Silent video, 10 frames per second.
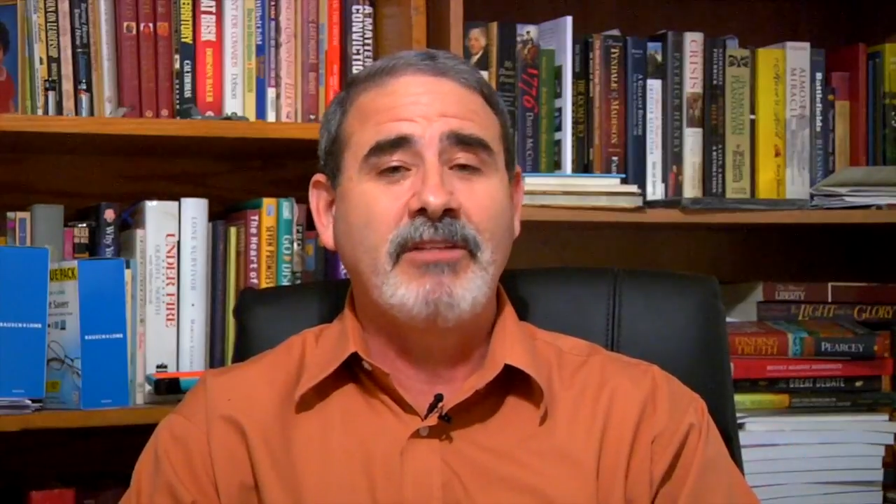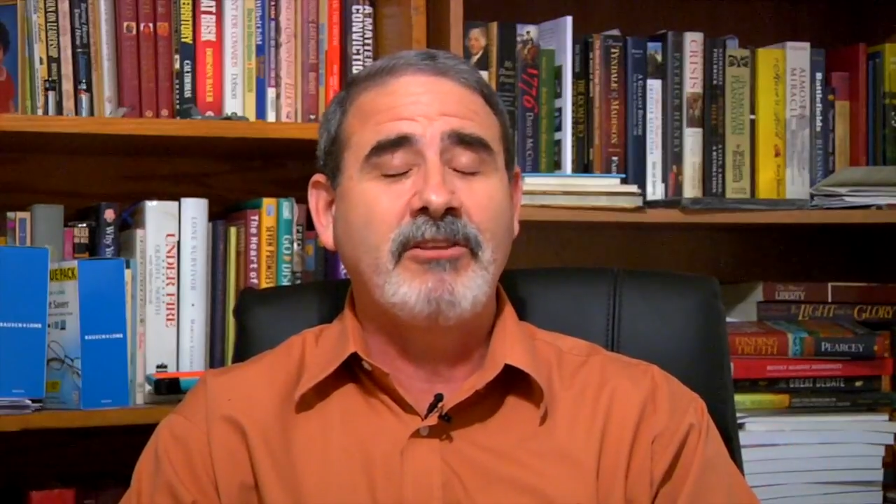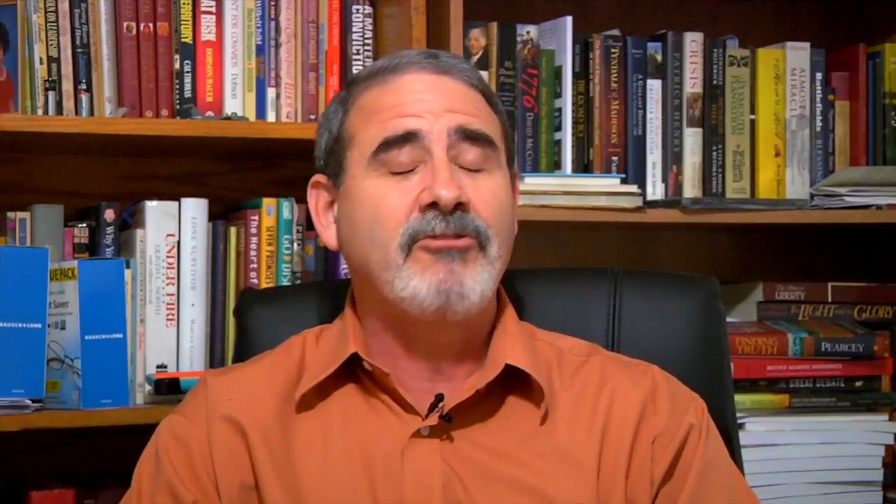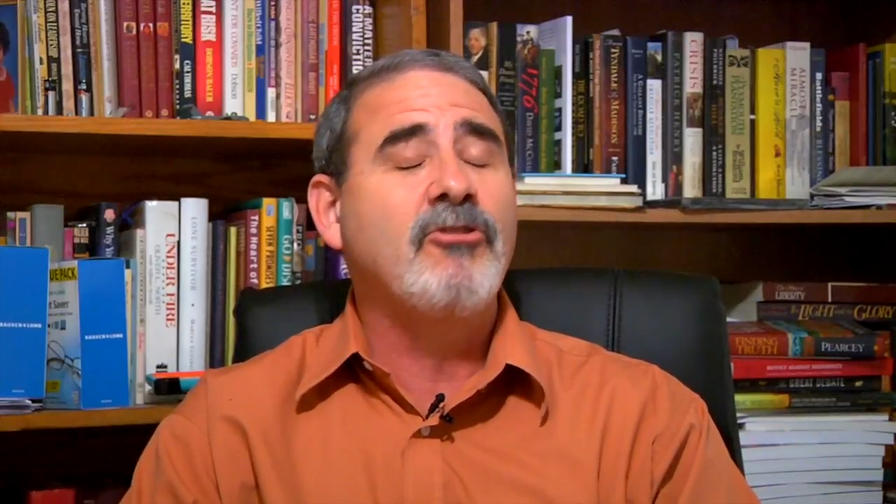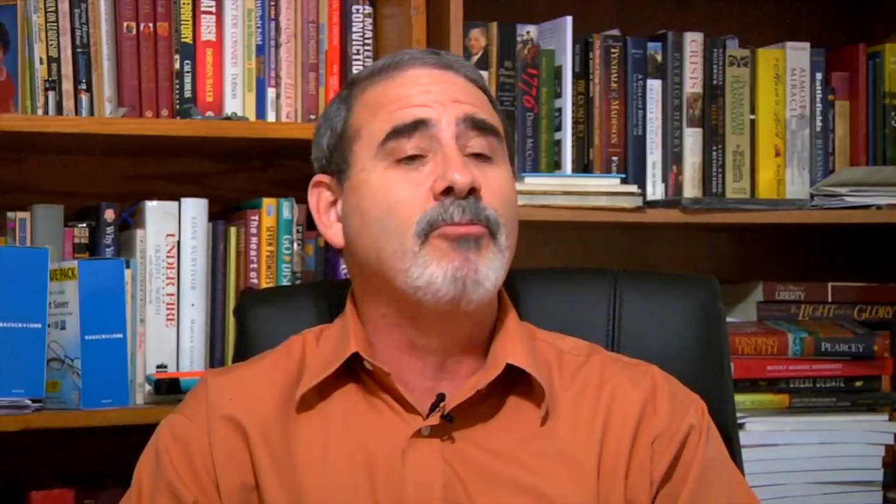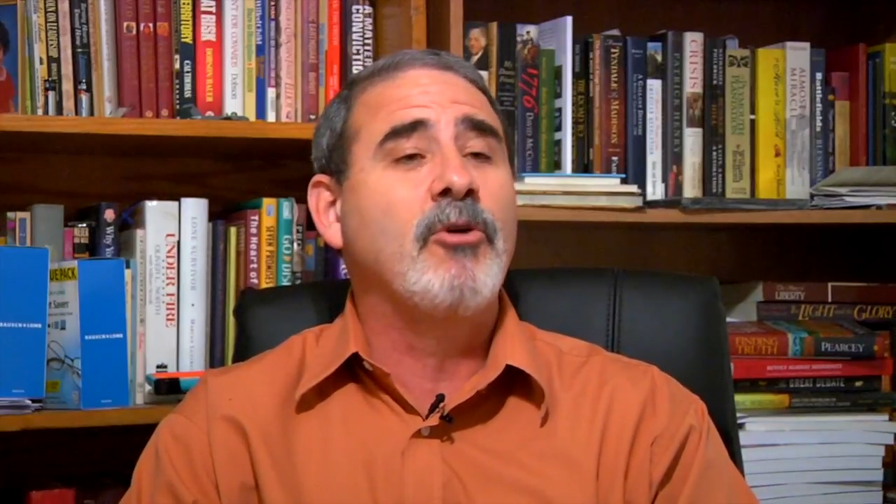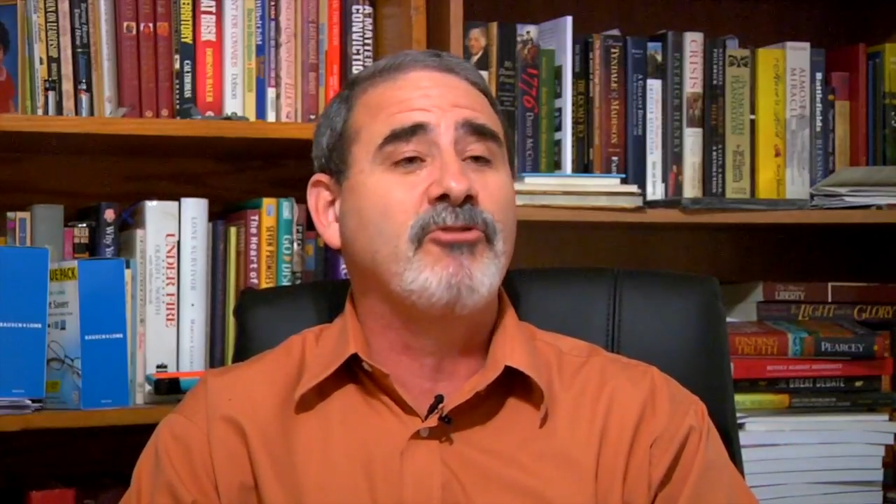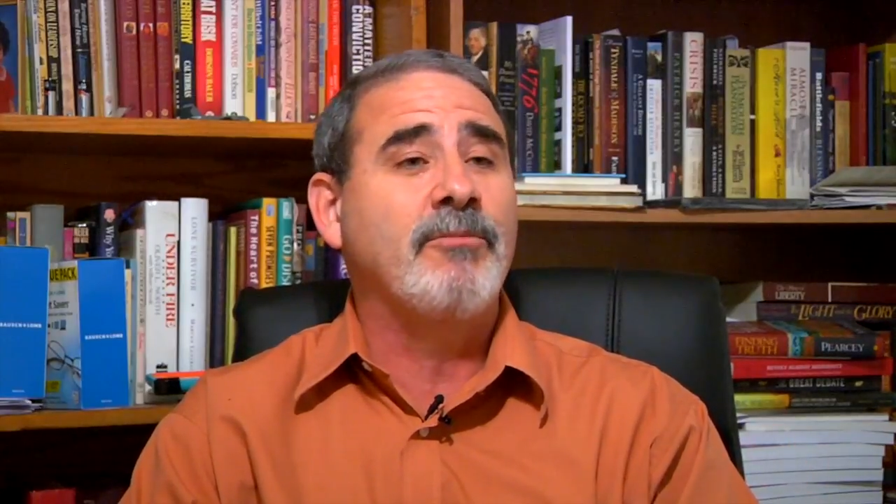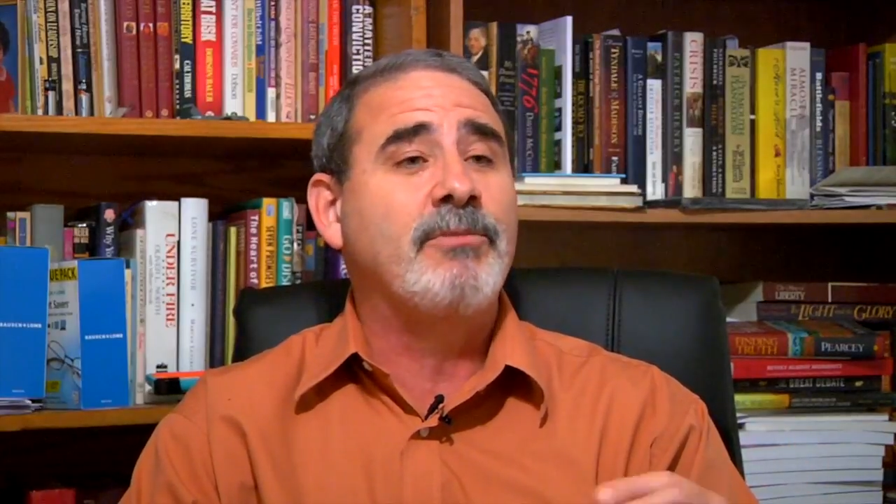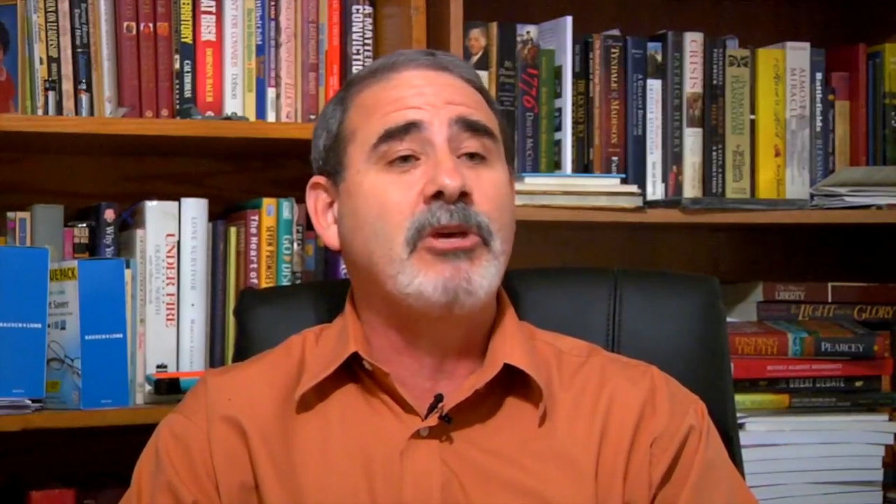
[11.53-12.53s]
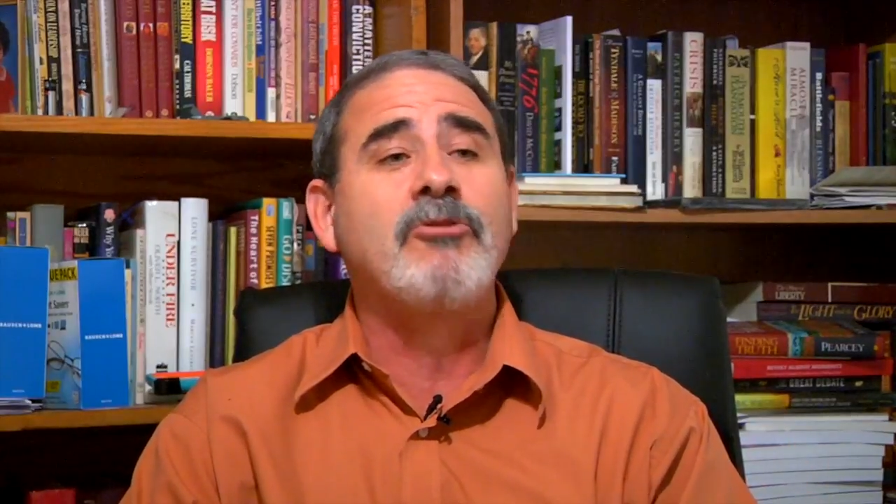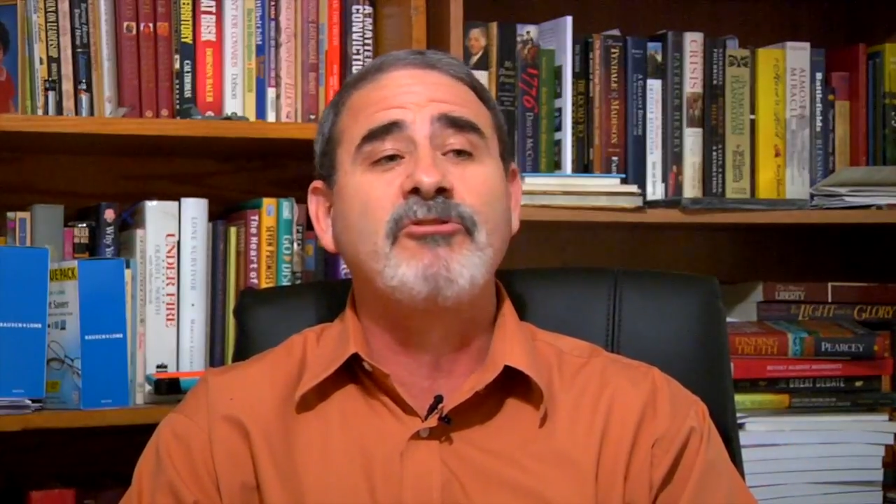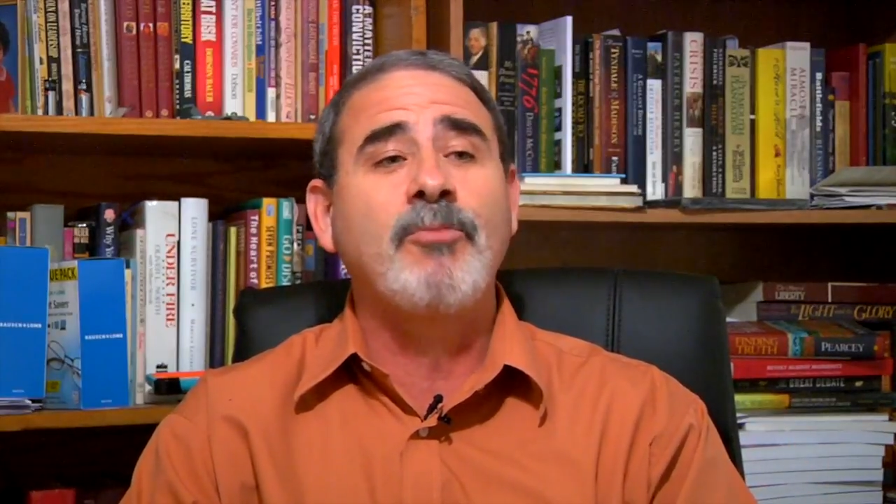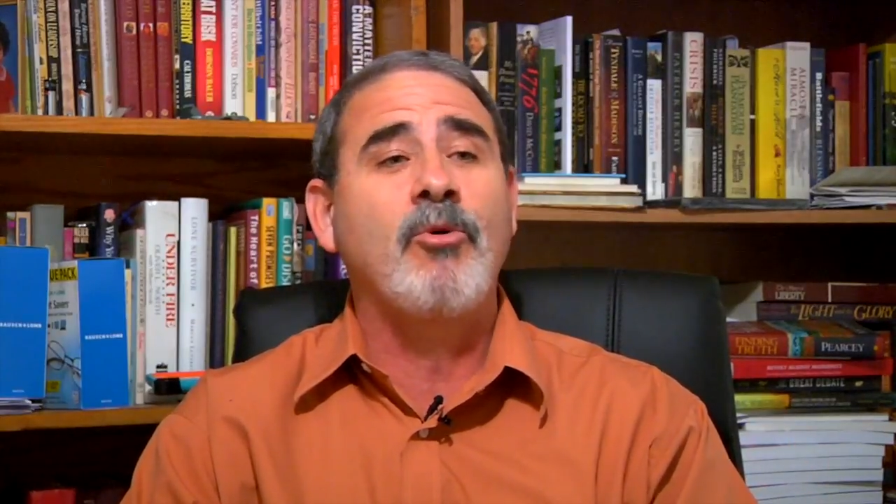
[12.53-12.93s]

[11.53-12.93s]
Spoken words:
that the two most abused